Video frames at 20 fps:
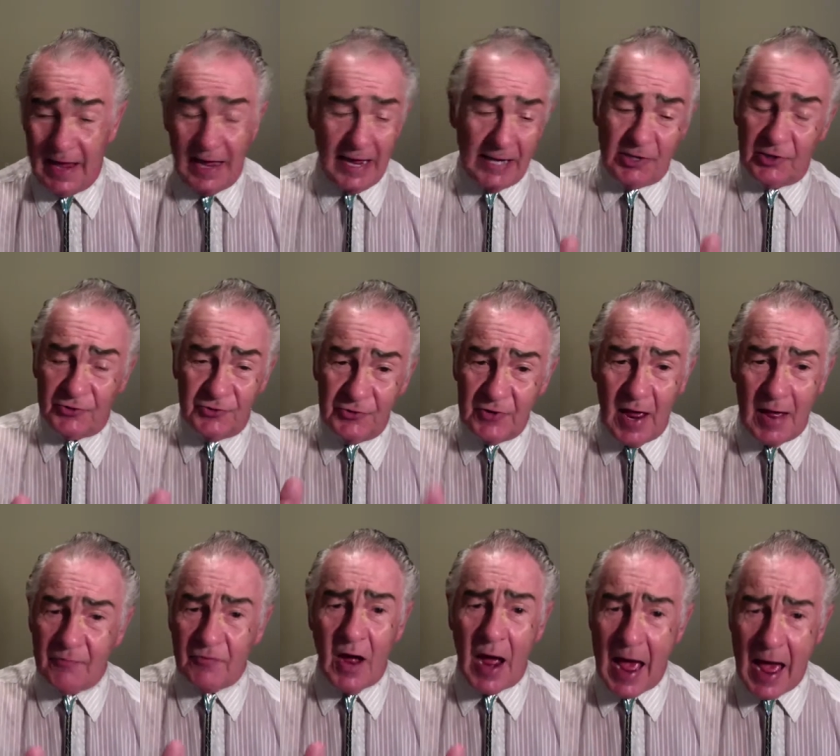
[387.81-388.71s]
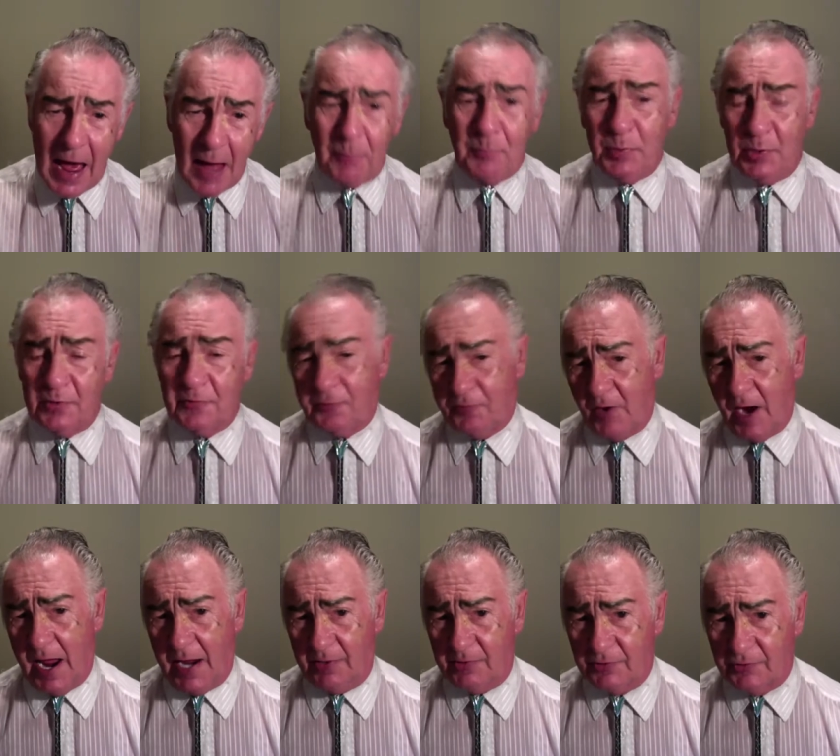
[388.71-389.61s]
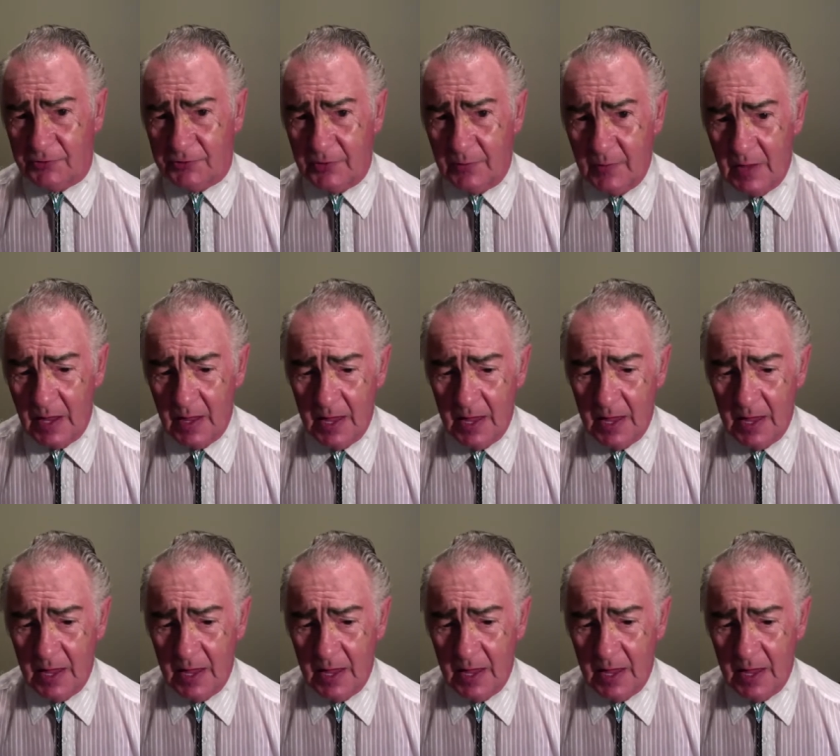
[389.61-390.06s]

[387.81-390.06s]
It has never happened, friends.